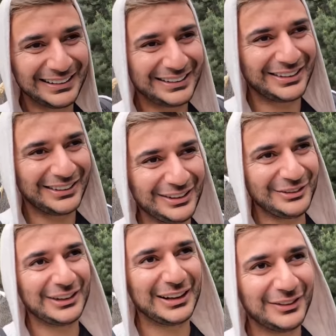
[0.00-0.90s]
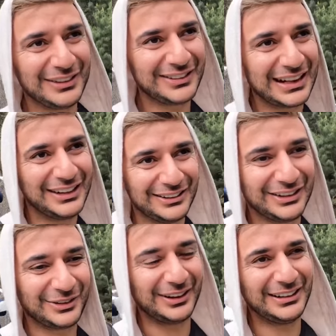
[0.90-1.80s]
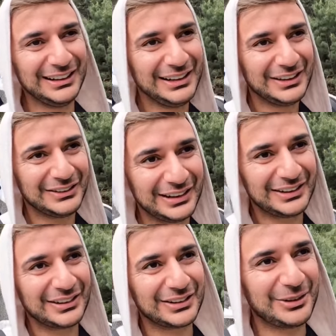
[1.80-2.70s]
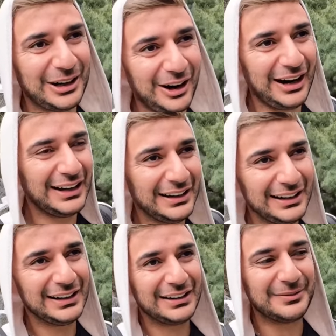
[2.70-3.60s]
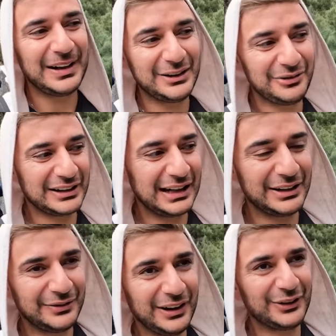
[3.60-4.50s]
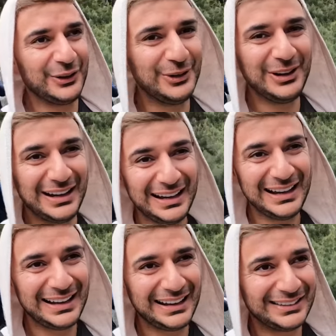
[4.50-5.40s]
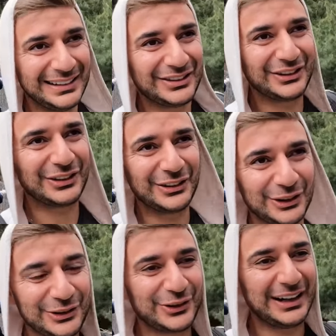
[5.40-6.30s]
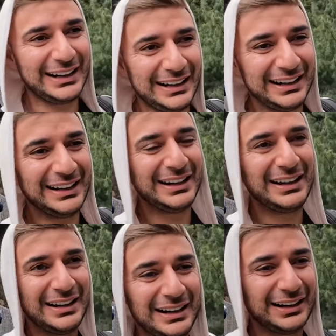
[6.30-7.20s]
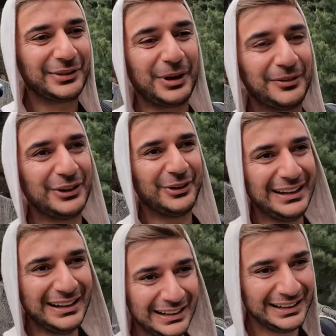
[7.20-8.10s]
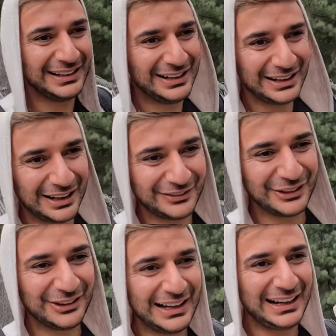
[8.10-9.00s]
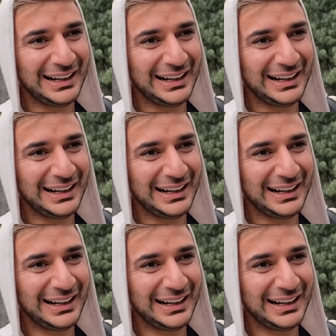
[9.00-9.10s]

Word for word: This, I didn't think I'd be scared of this one, but this is quite high. The main thing that you must do is literally just look straight. That's what I'm doing. I'm doing it.